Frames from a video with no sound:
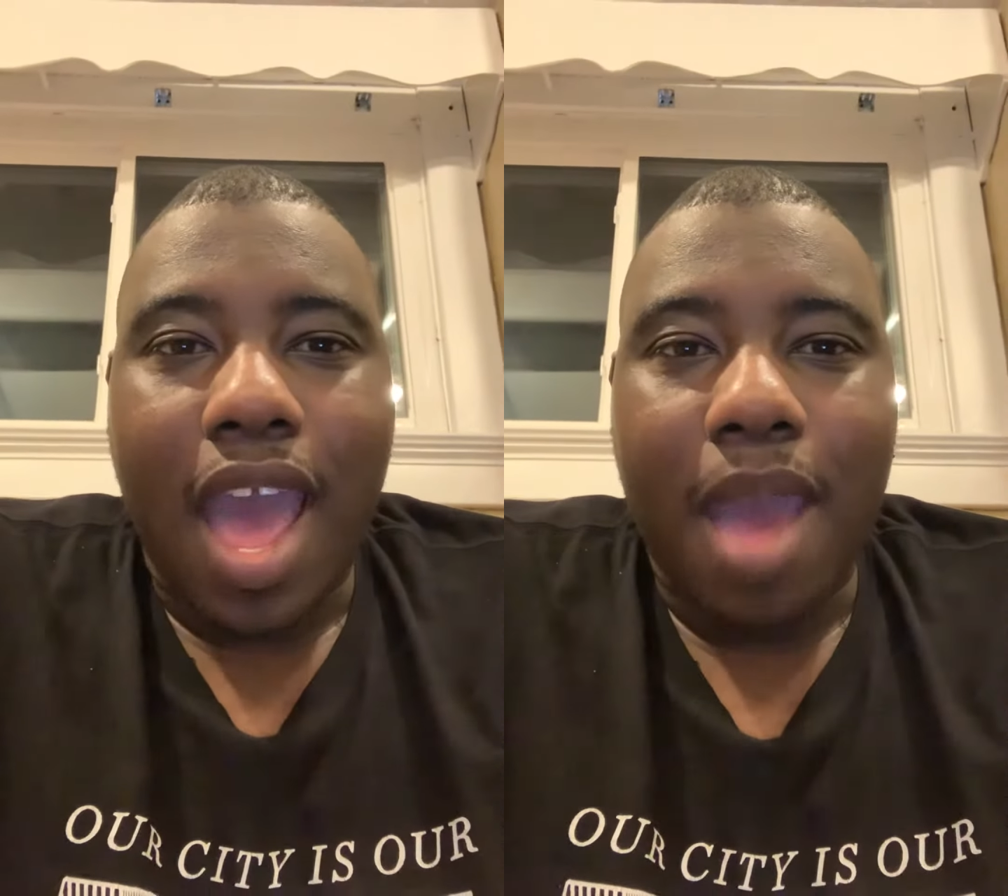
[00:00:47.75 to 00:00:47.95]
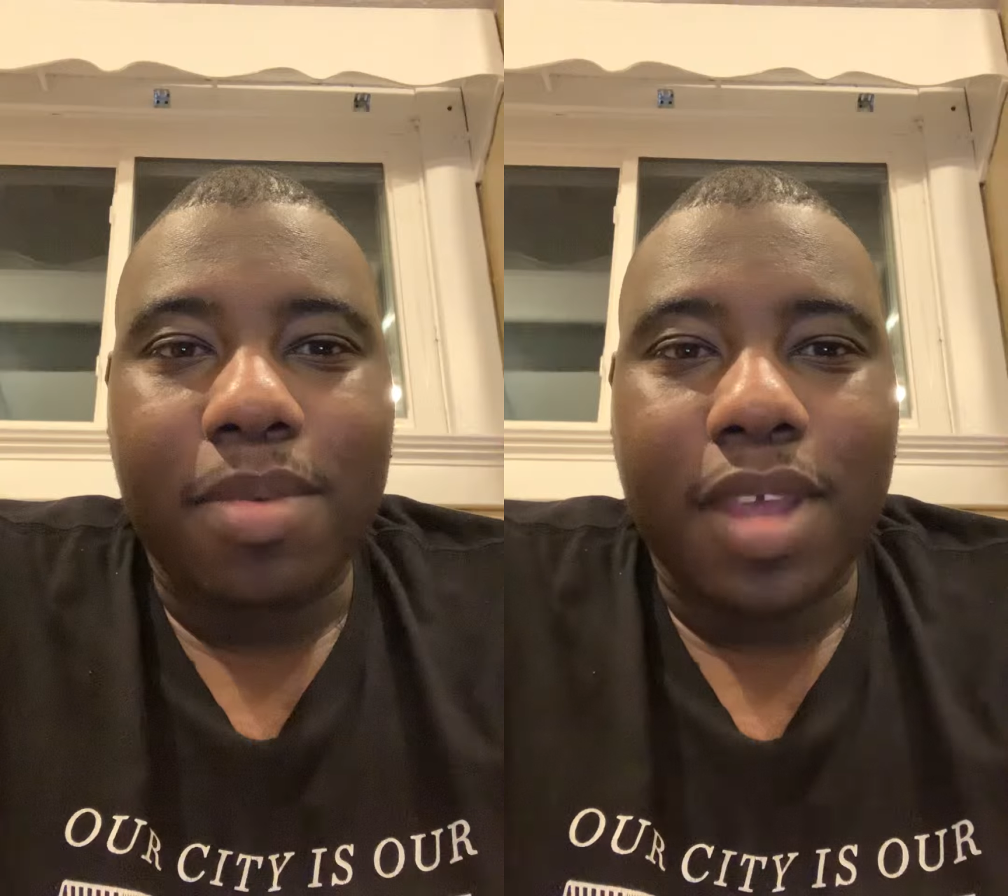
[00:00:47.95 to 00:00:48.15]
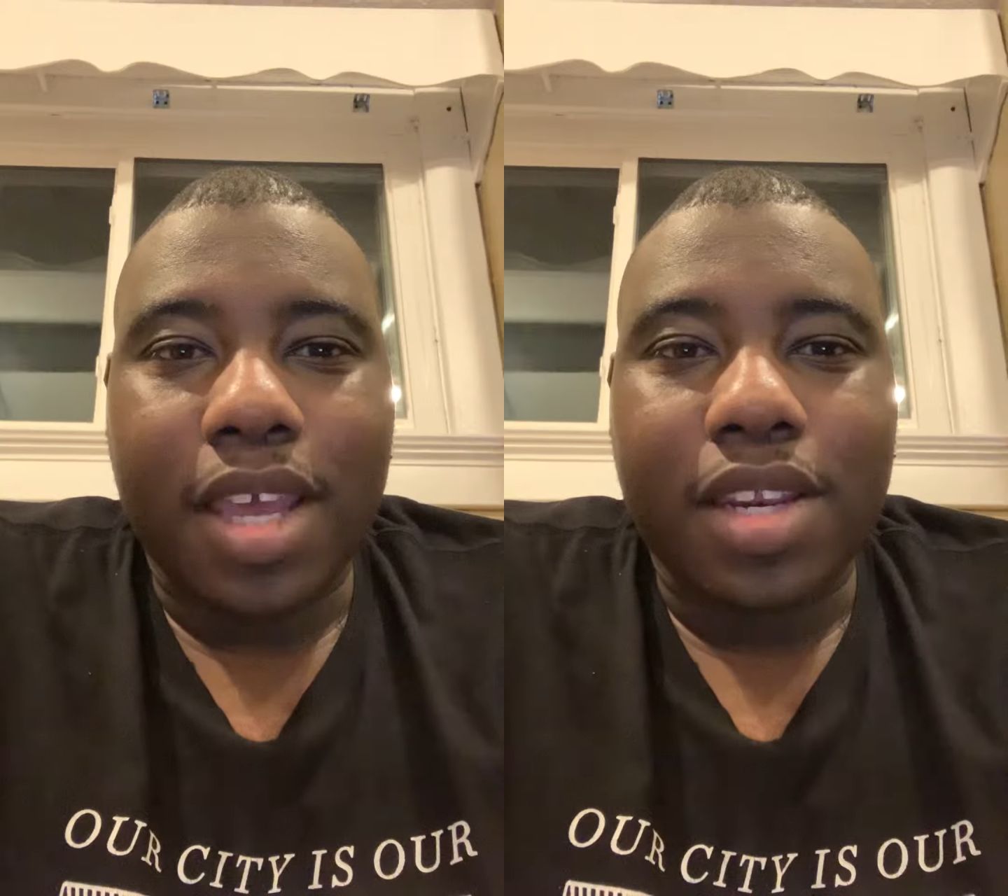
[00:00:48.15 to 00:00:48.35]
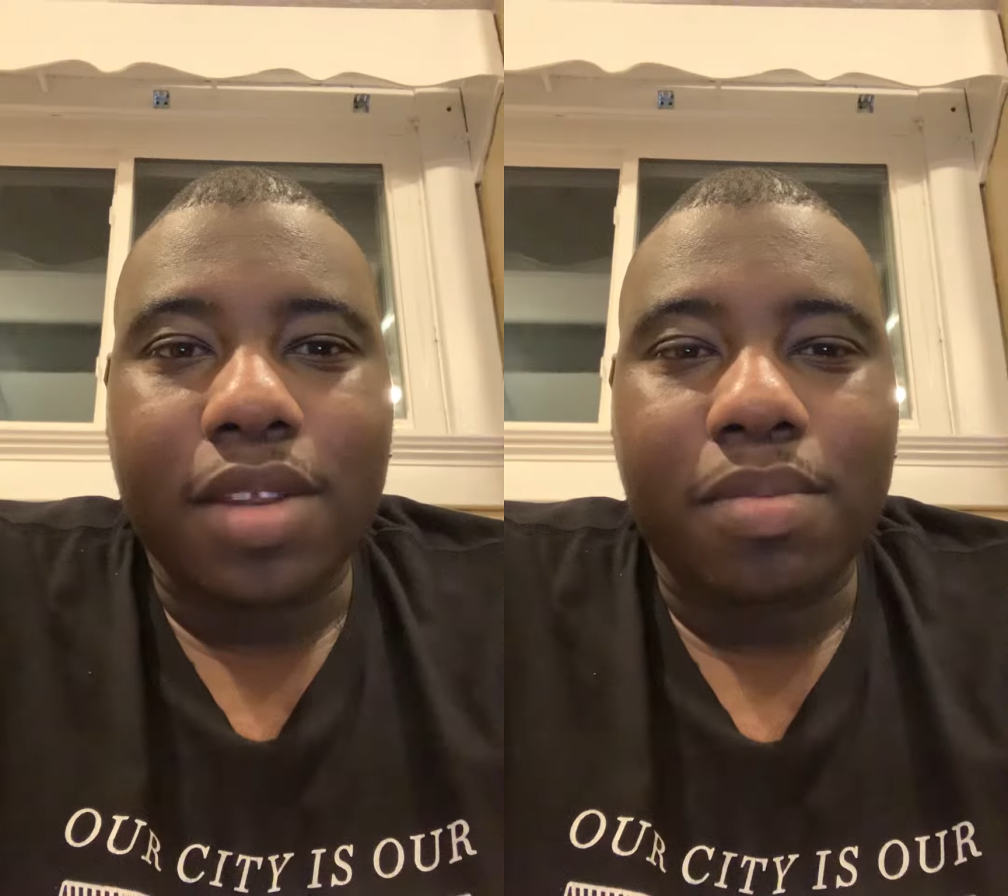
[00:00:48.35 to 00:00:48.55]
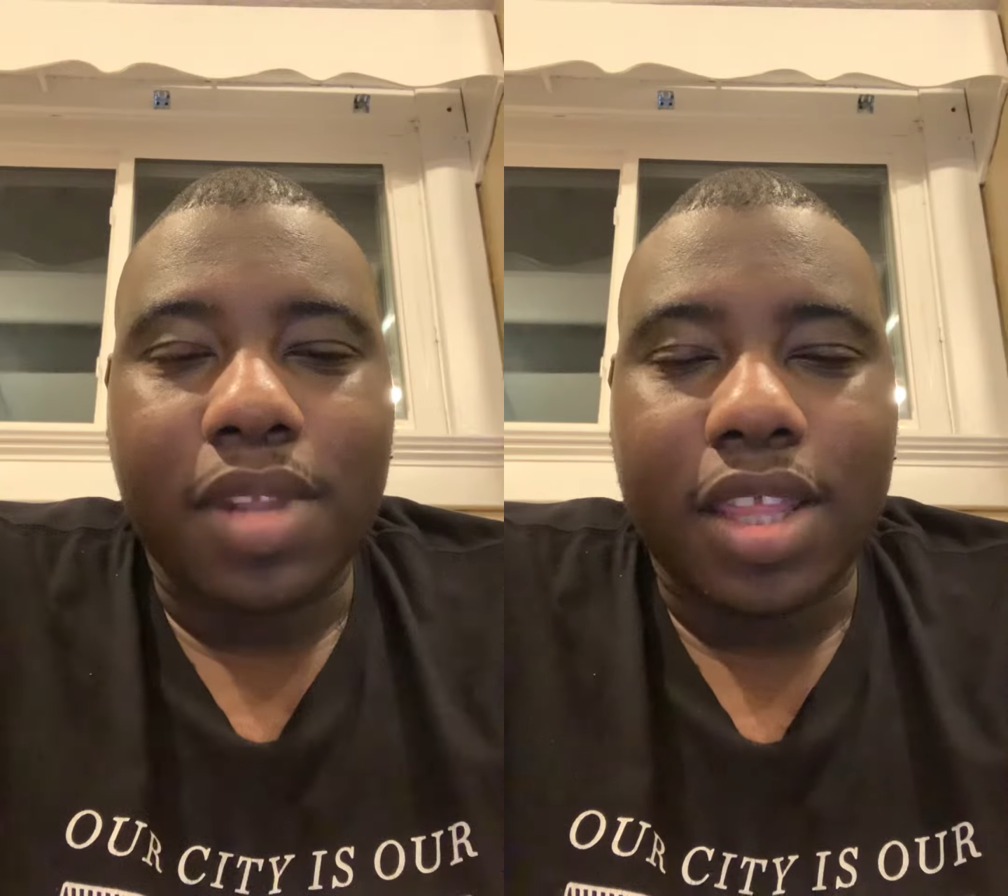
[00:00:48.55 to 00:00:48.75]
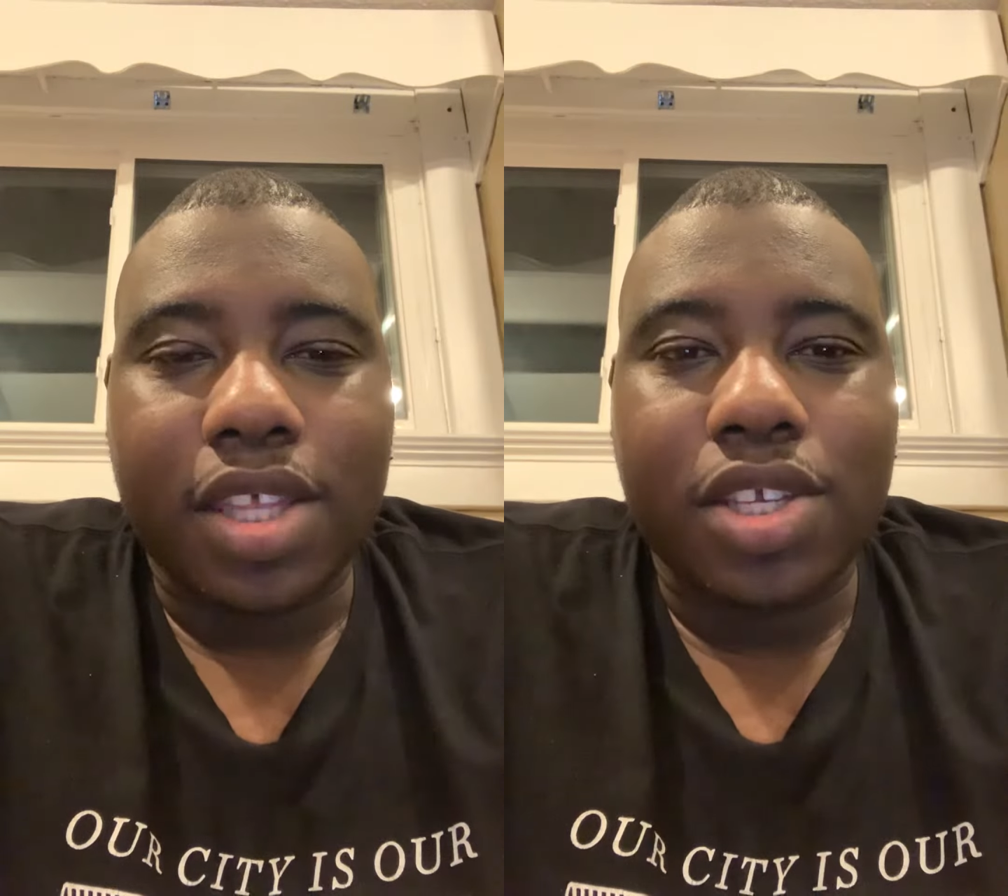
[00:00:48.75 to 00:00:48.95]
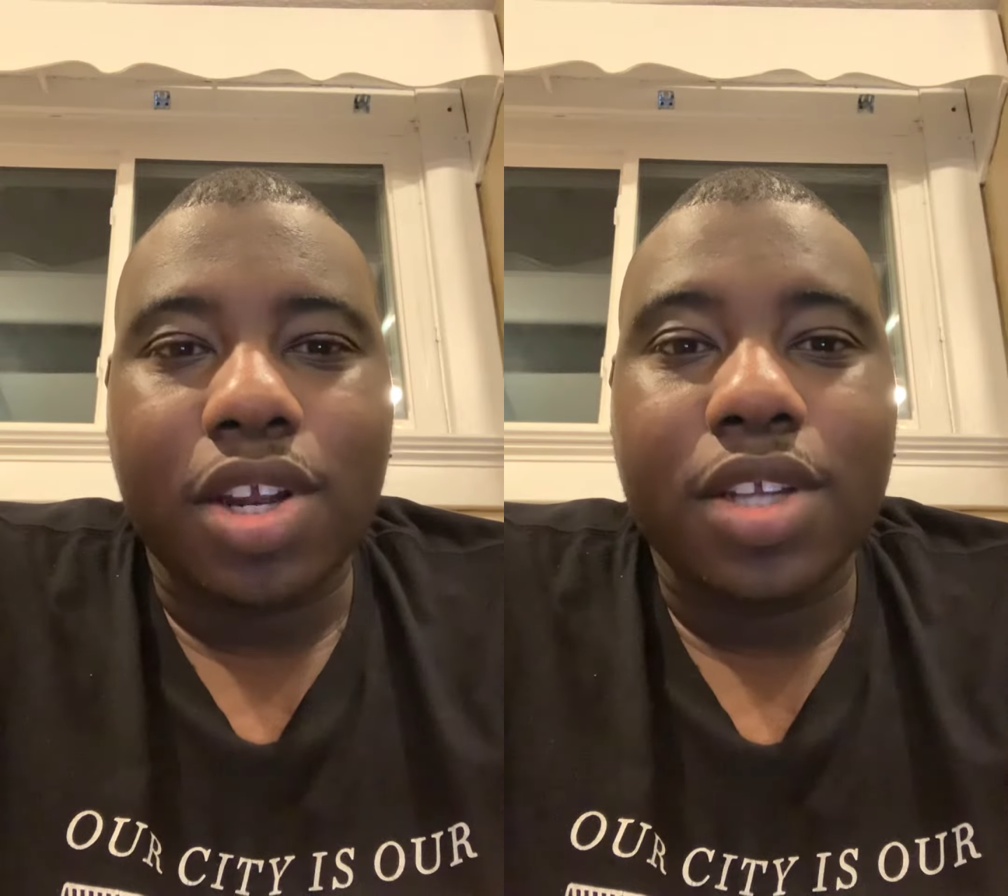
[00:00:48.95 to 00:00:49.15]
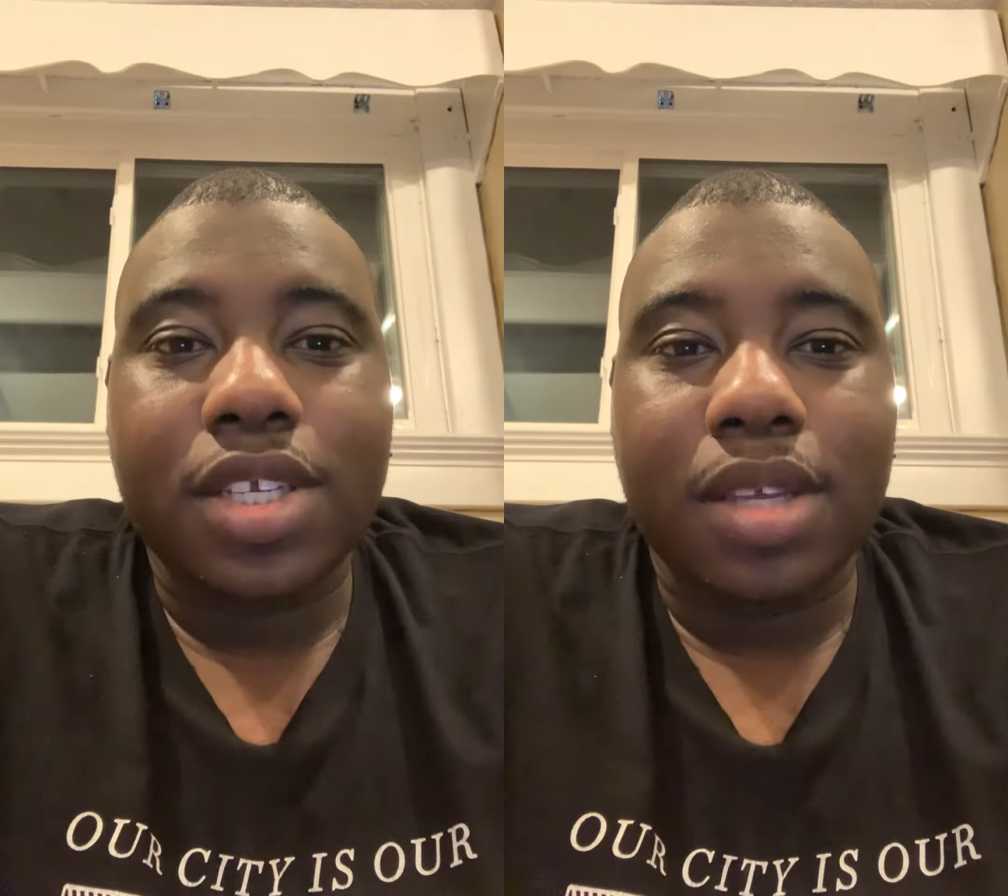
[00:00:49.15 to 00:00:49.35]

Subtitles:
I plan to plant the church